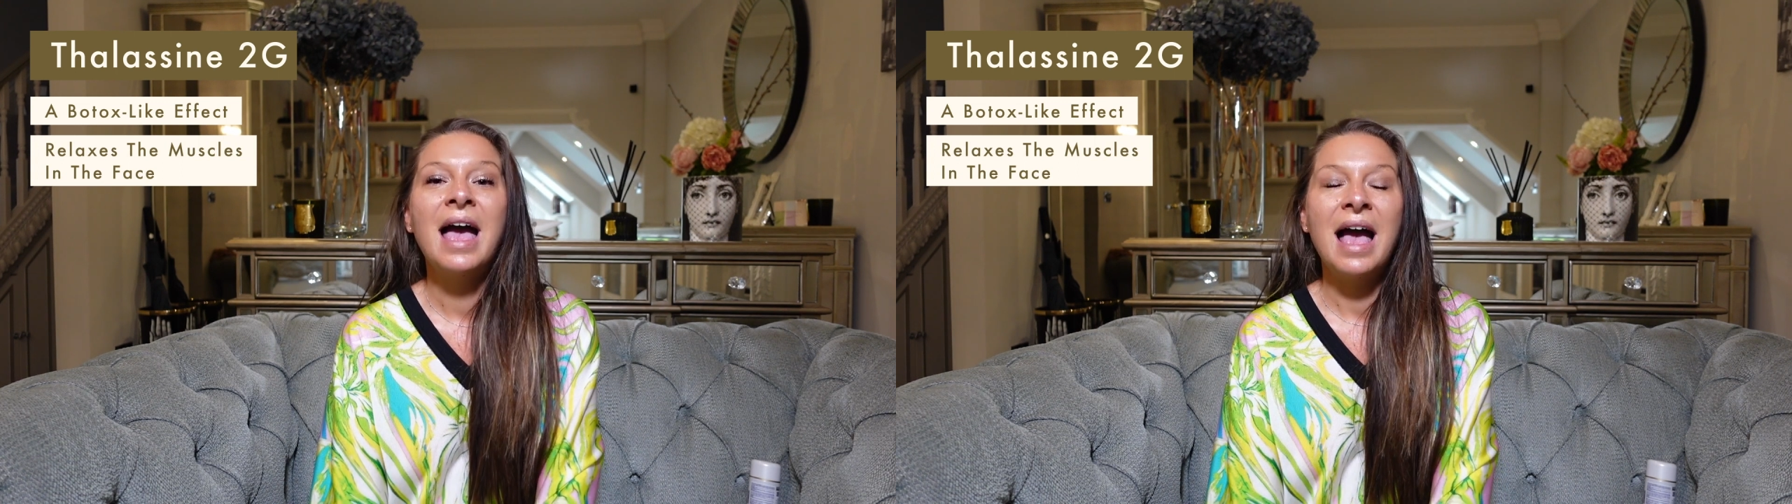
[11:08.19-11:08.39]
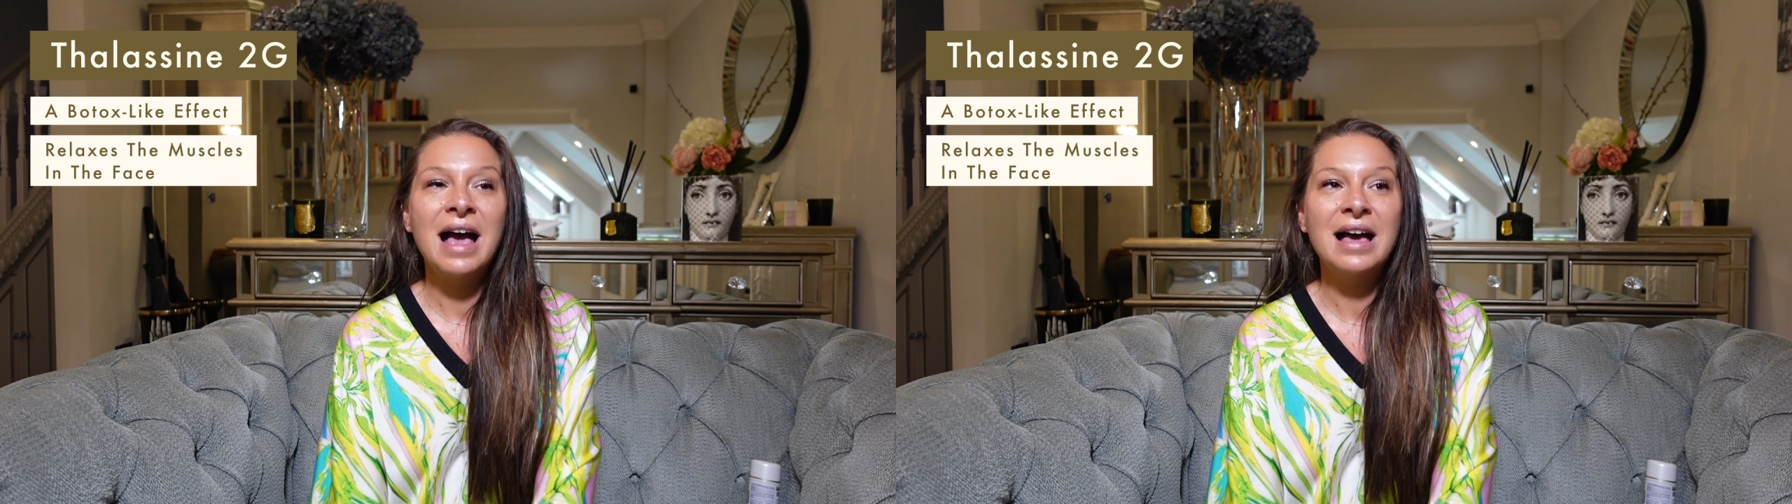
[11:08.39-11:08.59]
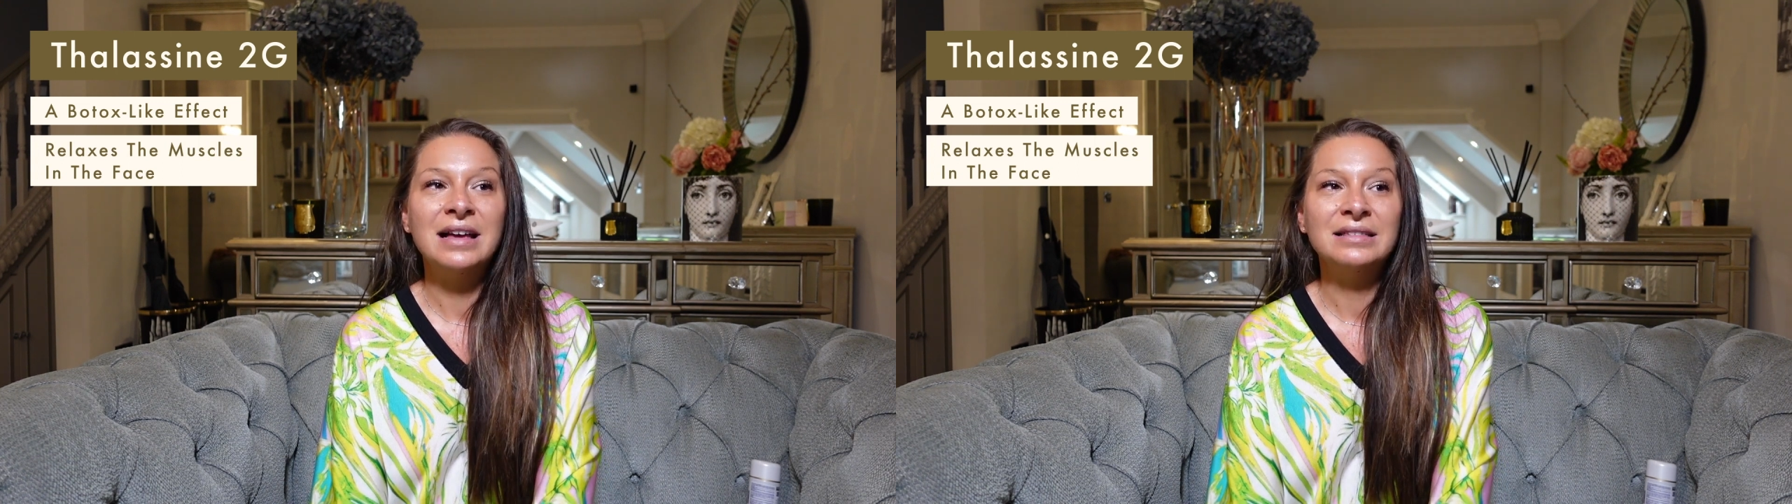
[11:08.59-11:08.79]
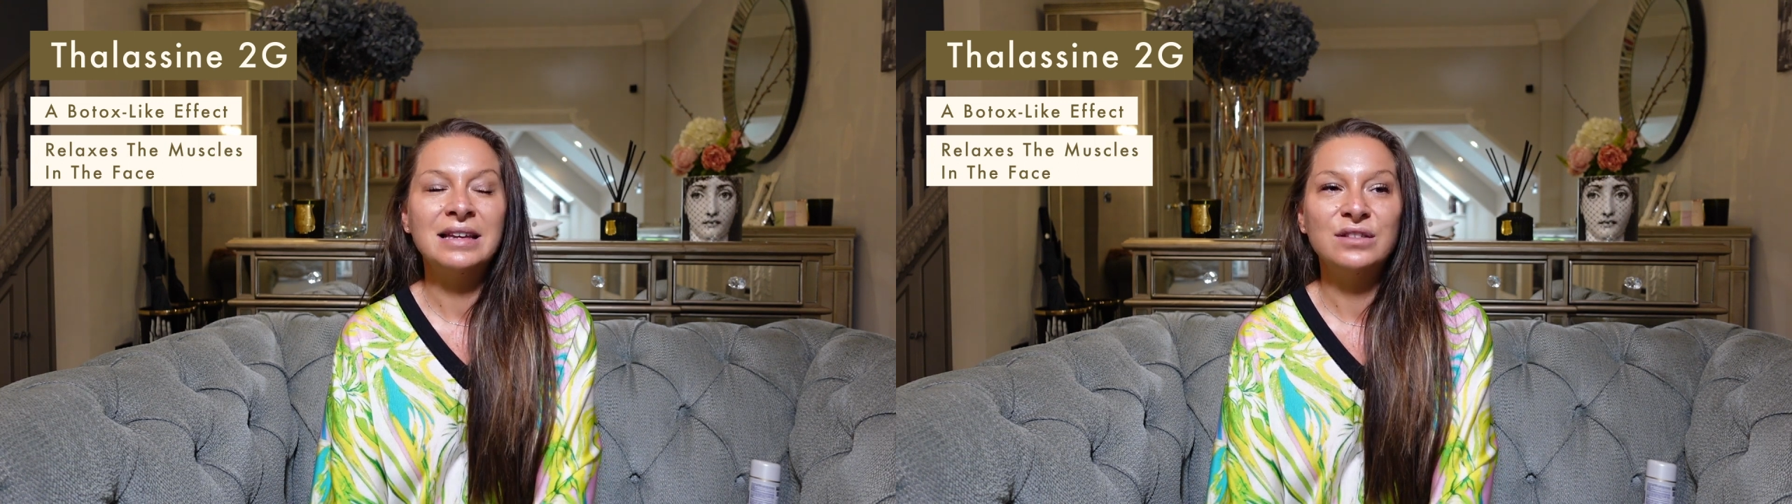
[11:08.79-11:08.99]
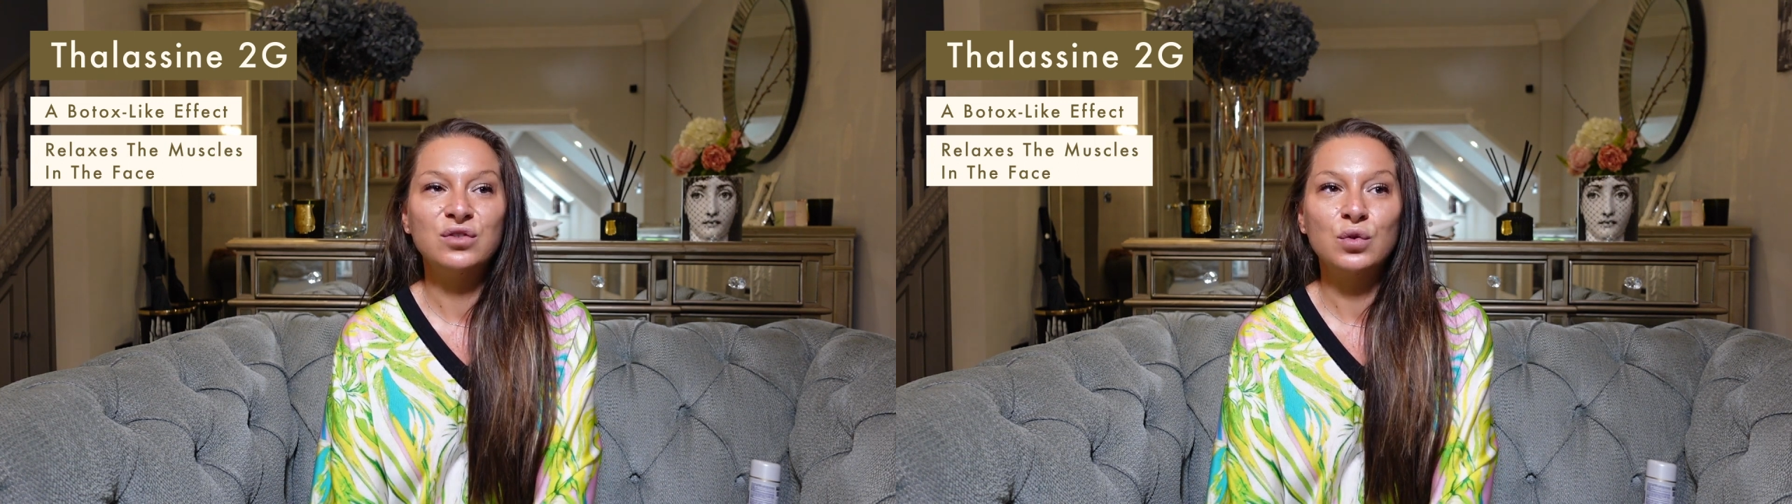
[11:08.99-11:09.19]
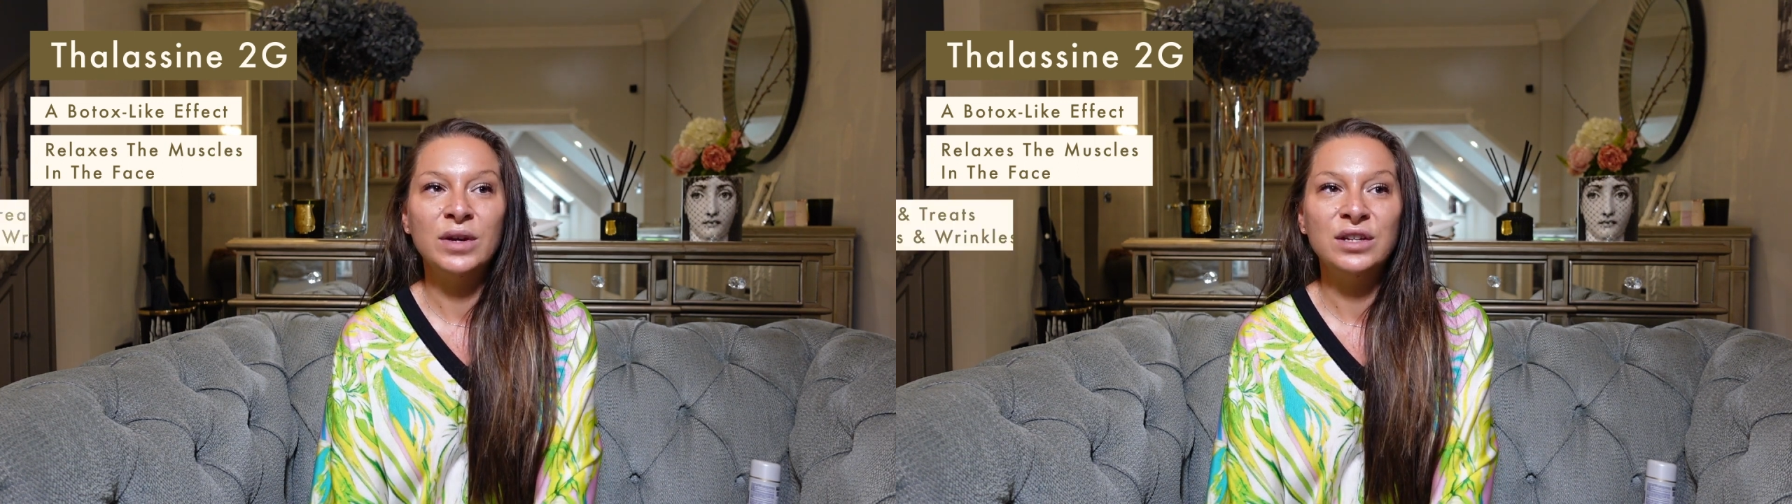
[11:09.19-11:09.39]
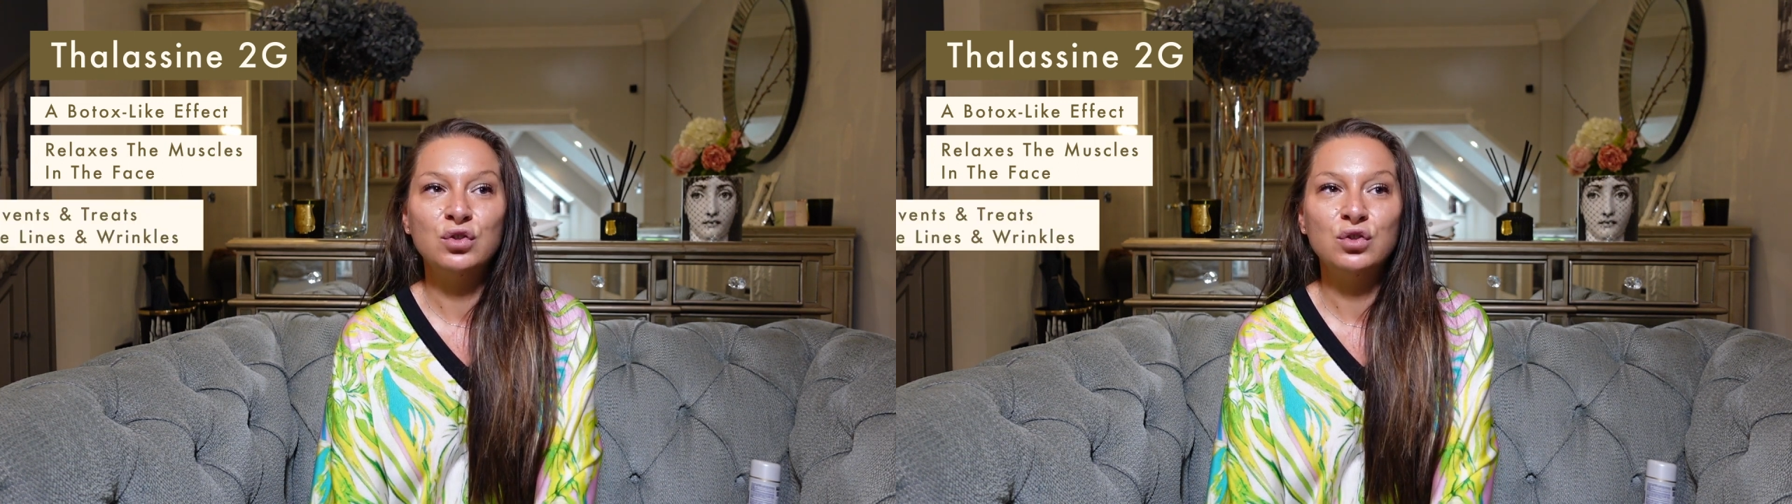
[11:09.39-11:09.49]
and it's going